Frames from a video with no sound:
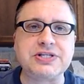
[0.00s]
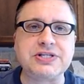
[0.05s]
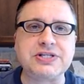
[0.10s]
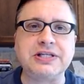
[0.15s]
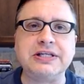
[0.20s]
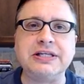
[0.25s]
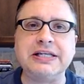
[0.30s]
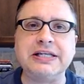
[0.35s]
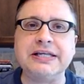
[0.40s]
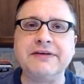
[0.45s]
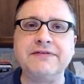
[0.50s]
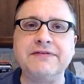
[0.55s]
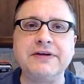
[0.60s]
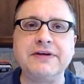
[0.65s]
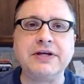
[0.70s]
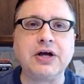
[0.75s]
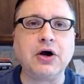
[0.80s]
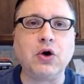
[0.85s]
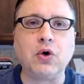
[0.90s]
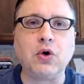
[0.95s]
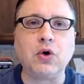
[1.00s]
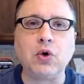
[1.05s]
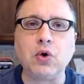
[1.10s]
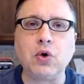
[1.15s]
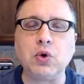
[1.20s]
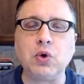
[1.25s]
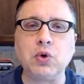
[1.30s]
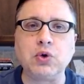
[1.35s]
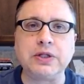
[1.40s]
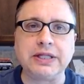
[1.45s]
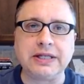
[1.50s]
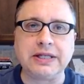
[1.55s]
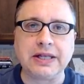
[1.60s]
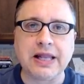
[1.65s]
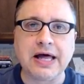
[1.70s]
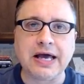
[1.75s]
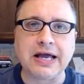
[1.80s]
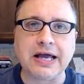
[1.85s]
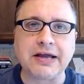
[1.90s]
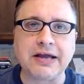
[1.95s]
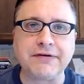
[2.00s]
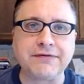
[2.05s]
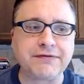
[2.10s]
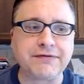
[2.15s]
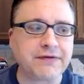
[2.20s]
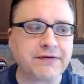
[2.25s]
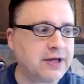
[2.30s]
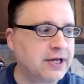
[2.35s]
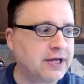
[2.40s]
and living a holy life.